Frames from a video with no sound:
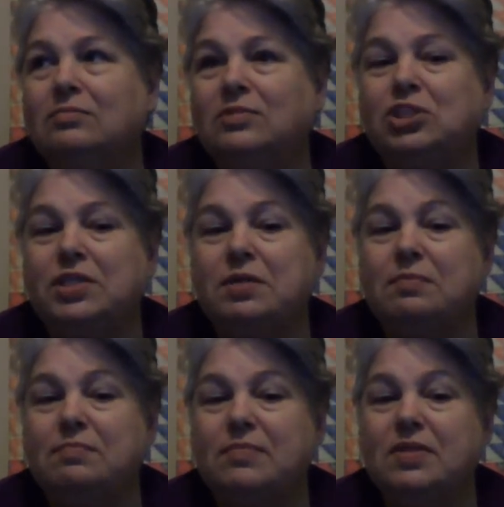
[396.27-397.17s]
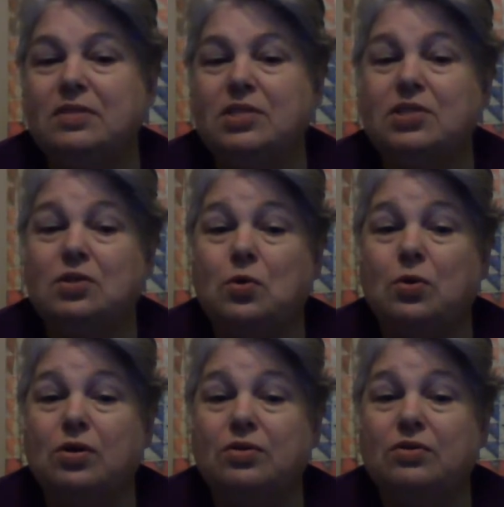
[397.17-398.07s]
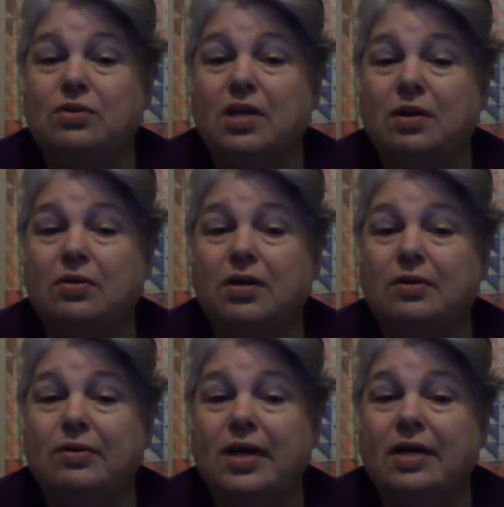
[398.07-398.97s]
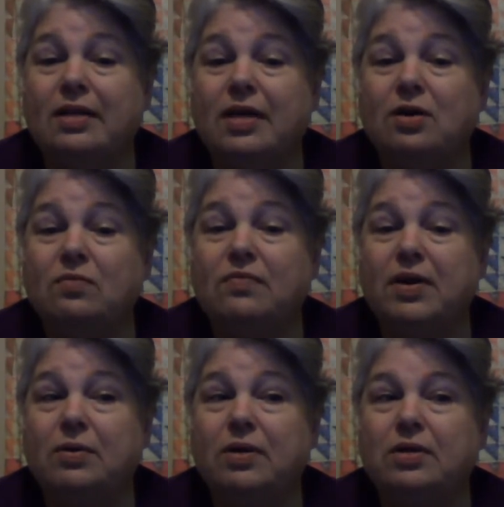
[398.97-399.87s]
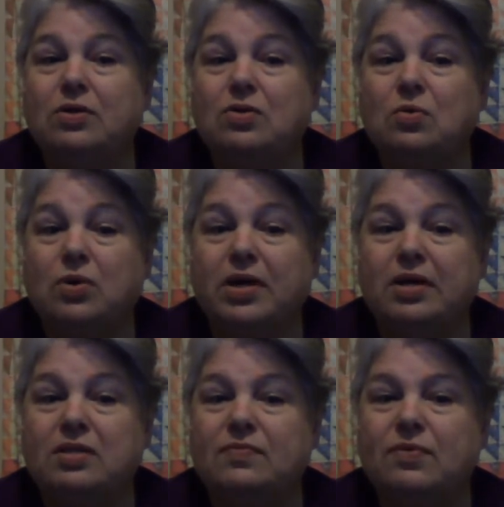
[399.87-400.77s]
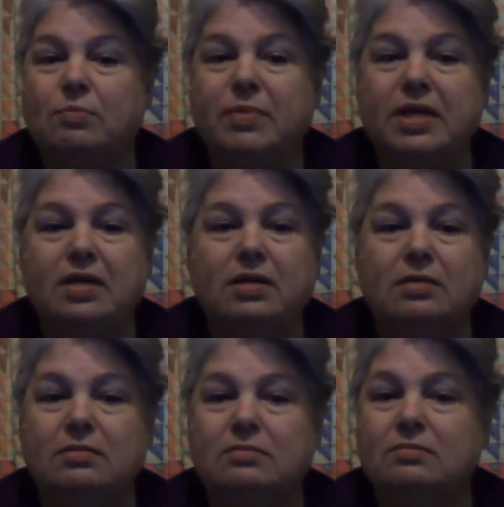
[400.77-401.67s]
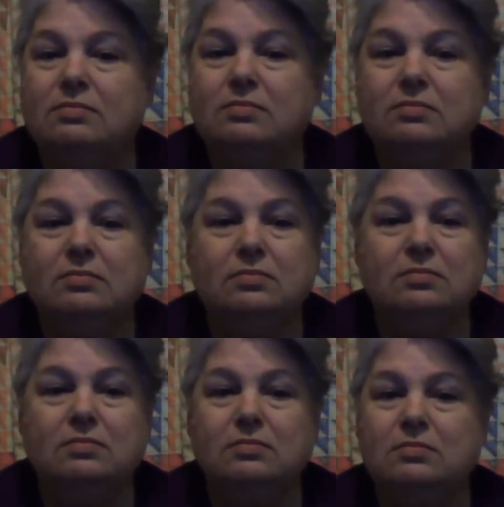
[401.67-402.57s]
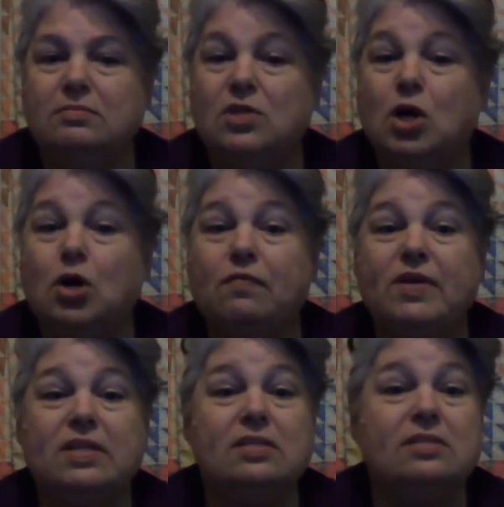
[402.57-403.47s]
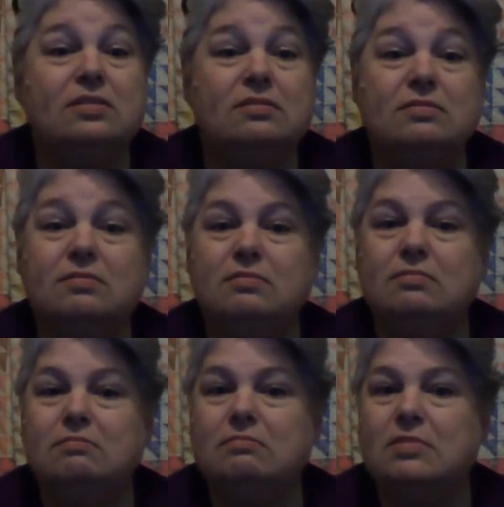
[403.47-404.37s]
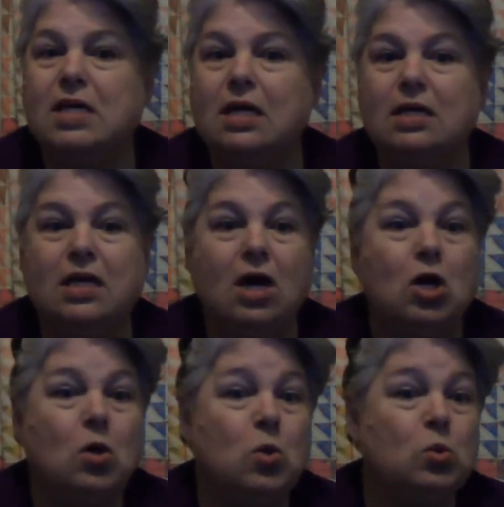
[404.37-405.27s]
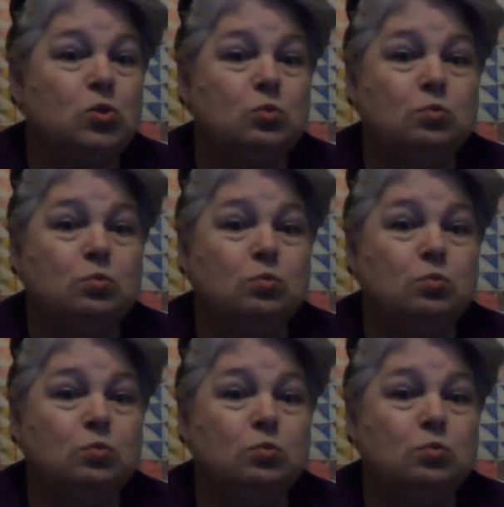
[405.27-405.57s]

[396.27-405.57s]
She's a Yorkshire Terrier, and they're very notorious for being nervous kind of dog,